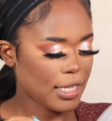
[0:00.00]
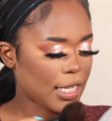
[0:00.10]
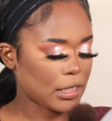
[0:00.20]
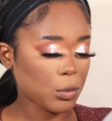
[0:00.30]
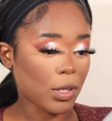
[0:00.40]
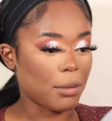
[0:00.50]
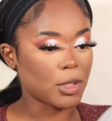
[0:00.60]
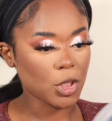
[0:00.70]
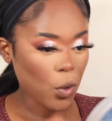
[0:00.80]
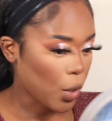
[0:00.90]
that's what I'm
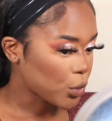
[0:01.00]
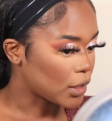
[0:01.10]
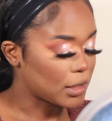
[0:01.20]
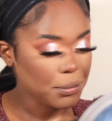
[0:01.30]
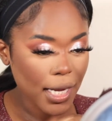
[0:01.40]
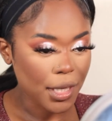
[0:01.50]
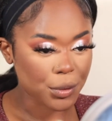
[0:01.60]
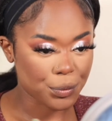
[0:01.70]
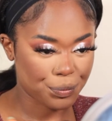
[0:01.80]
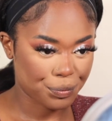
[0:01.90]
talking about.